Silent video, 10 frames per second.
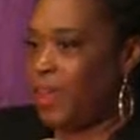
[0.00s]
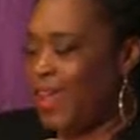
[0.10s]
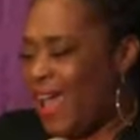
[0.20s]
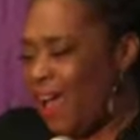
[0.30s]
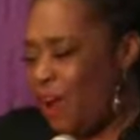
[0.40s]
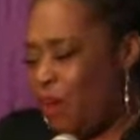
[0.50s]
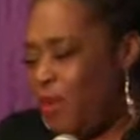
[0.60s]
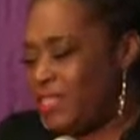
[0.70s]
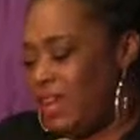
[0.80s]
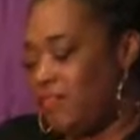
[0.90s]
And I
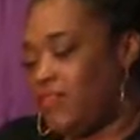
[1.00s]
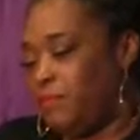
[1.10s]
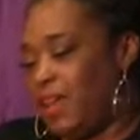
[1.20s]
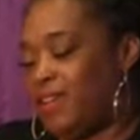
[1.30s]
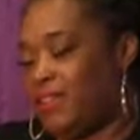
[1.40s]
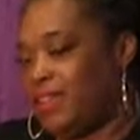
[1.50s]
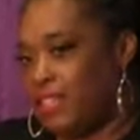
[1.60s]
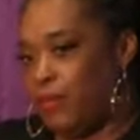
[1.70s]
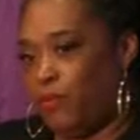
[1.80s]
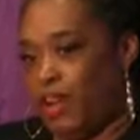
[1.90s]
always have to make this
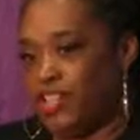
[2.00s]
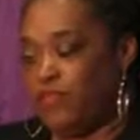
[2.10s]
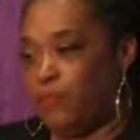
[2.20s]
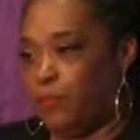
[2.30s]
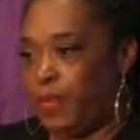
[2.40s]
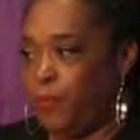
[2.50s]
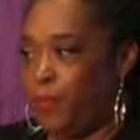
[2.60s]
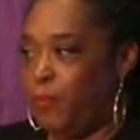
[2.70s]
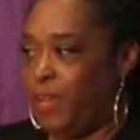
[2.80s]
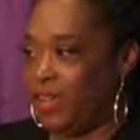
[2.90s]
separation for
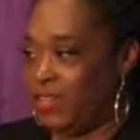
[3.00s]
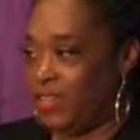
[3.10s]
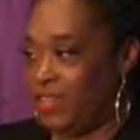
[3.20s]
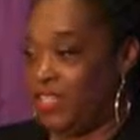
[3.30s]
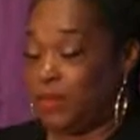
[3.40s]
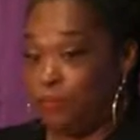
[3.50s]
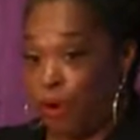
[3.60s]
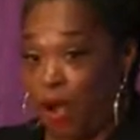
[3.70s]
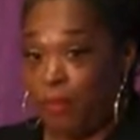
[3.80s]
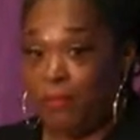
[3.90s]
people because it's a
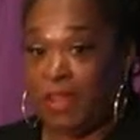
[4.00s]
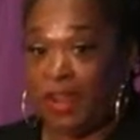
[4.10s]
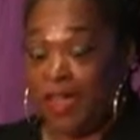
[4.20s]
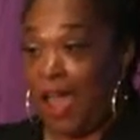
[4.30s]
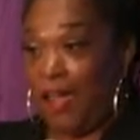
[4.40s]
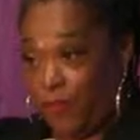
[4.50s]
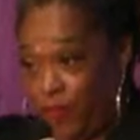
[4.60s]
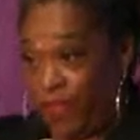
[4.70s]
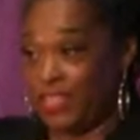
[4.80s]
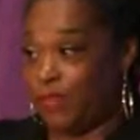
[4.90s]
problem, and I
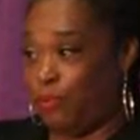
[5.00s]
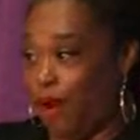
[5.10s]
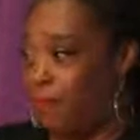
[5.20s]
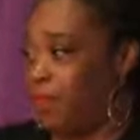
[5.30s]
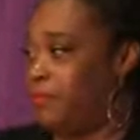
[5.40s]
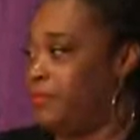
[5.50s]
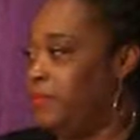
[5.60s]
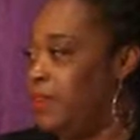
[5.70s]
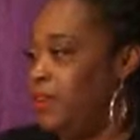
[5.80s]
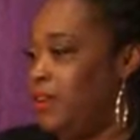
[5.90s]
feel it's a problem.
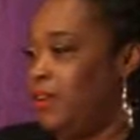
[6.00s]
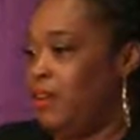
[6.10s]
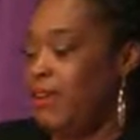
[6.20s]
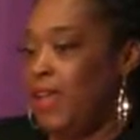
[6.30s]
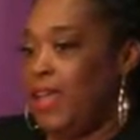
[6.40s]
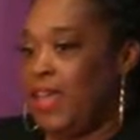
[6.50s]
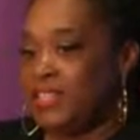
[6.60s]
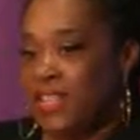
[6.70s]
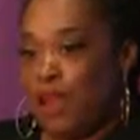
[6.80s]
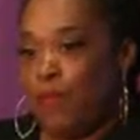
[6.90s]

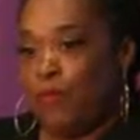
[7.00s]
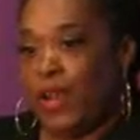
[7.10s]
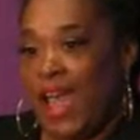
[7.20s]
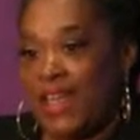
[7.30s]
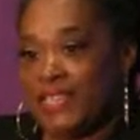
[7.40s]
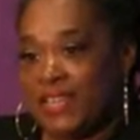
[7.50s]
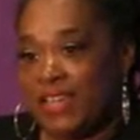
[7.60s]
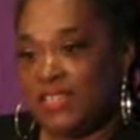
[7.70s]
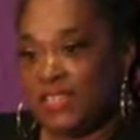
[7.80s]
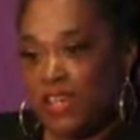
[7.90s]
Is that when I
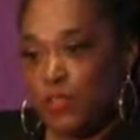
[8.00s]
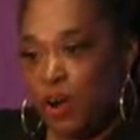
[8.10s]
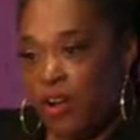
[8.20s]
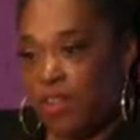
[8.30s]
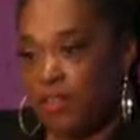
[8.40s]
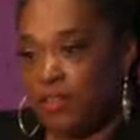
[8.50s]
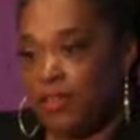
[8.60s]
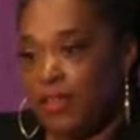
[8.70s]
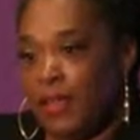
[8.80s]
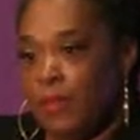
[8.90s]
say sex work,
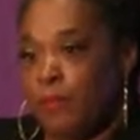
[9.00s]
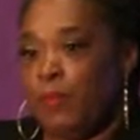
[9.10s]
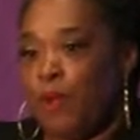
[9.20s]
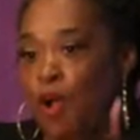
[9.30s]
people